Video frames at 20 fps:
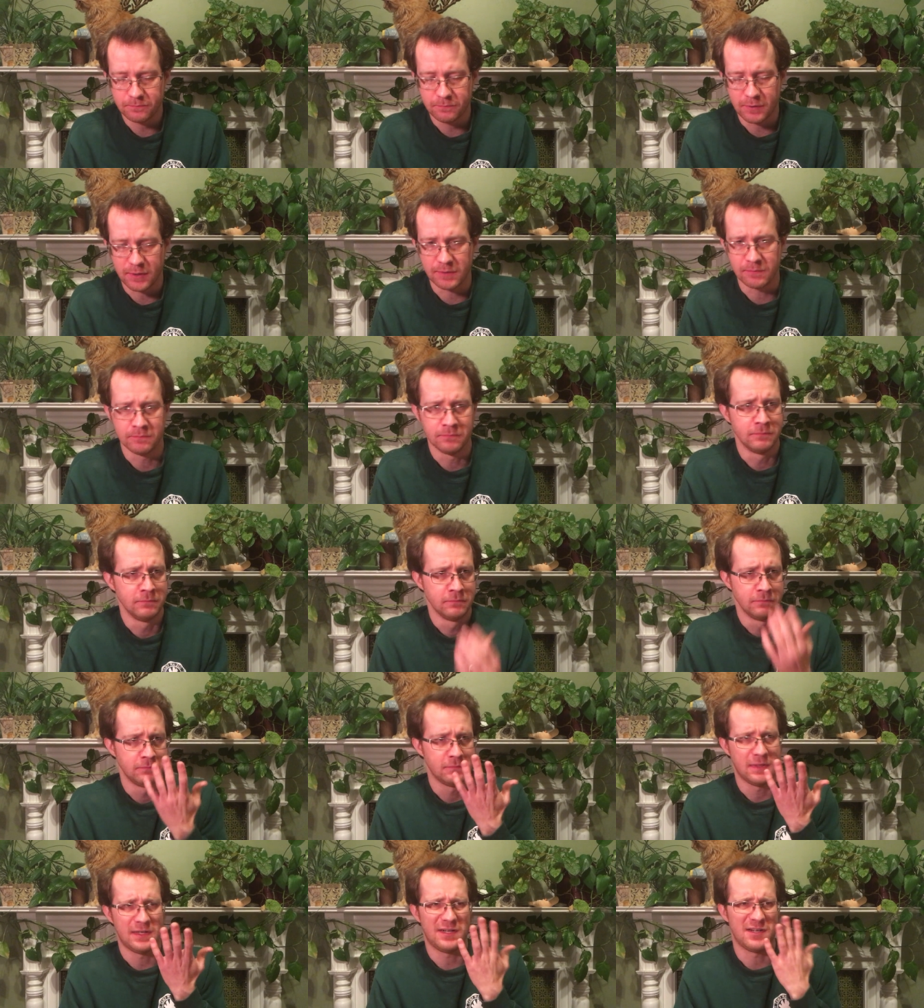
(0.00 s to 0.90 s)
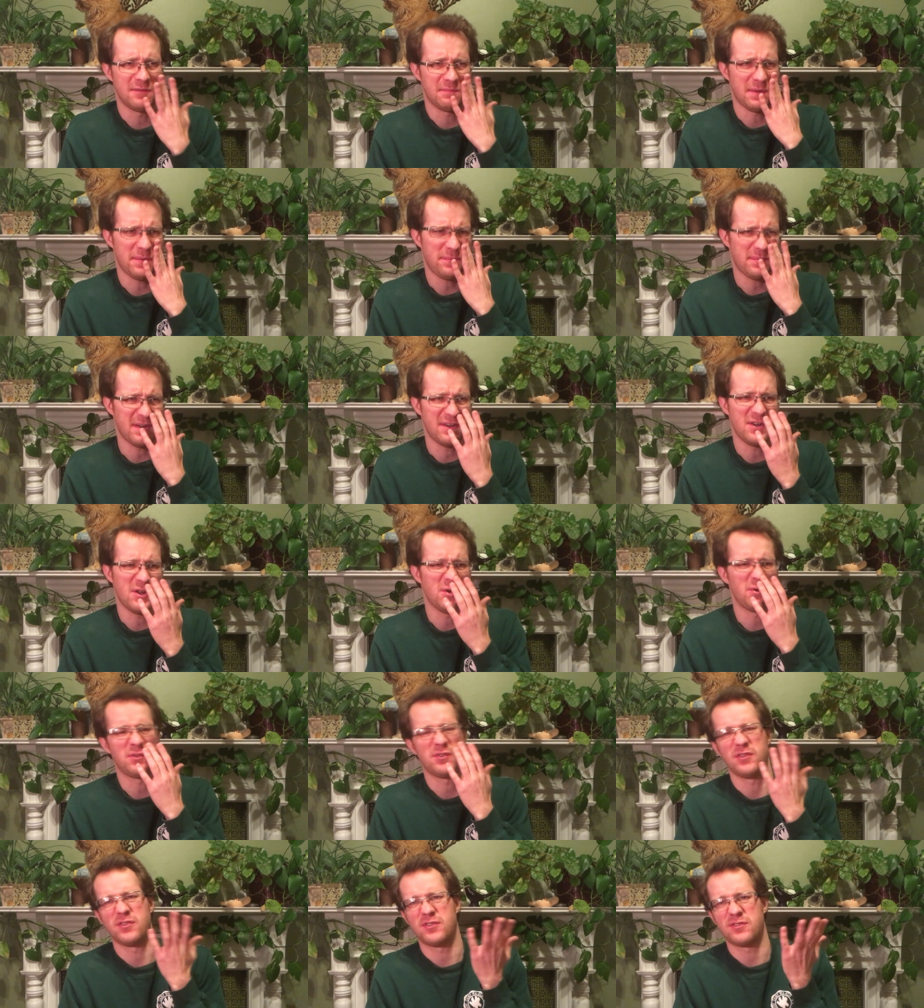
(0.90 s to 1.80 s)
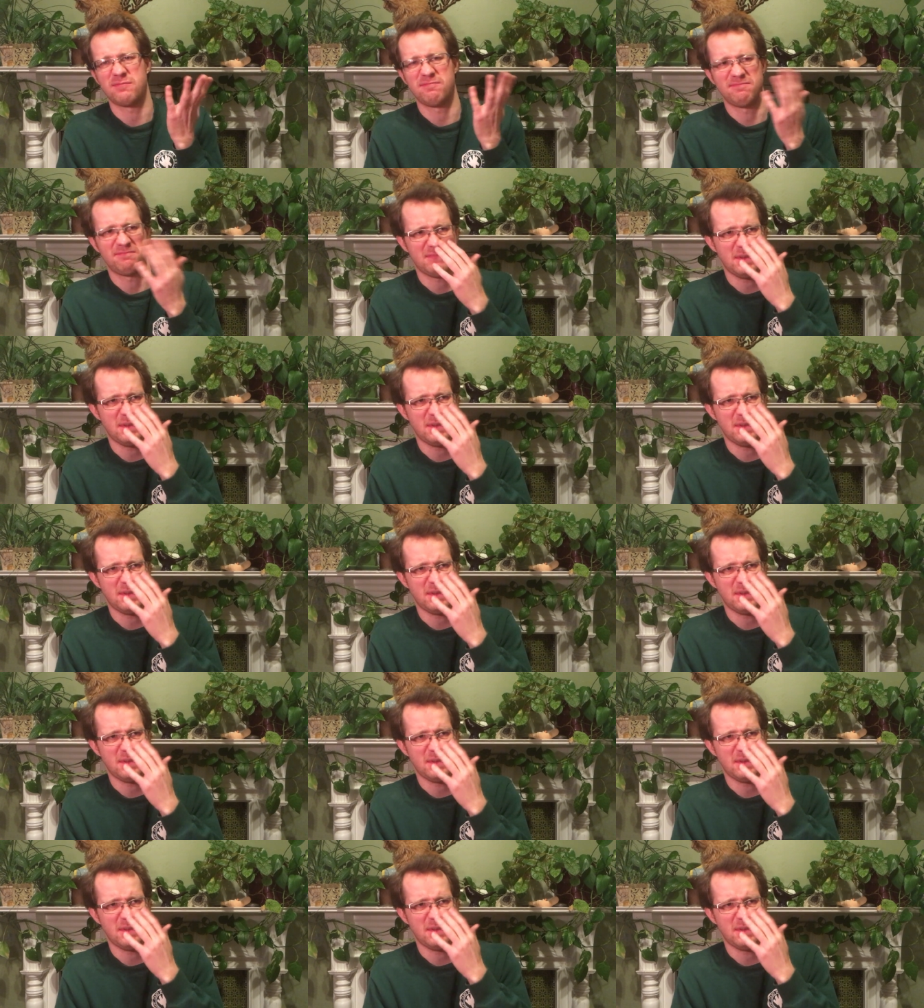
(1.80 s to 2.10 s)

but I don't know, maybe my nose is